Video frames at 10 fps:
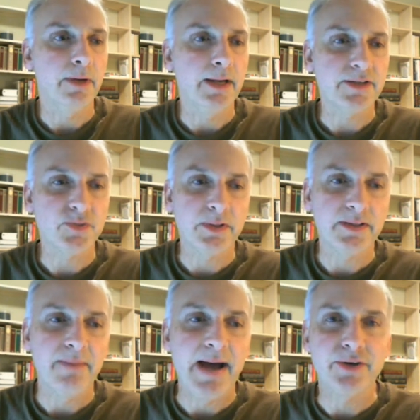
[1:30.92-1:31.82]
I guess
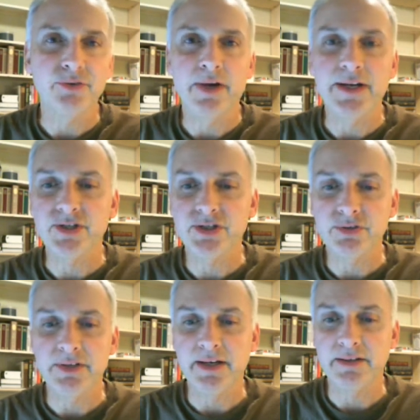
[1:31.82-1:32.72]
what the modern running
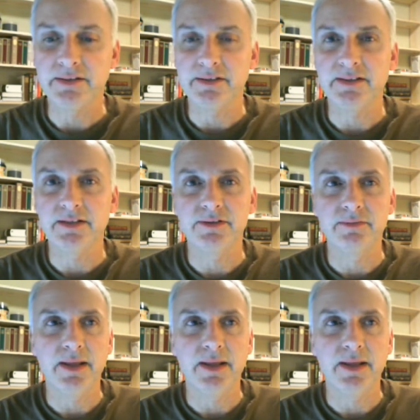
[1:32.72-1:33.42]
shoe does is it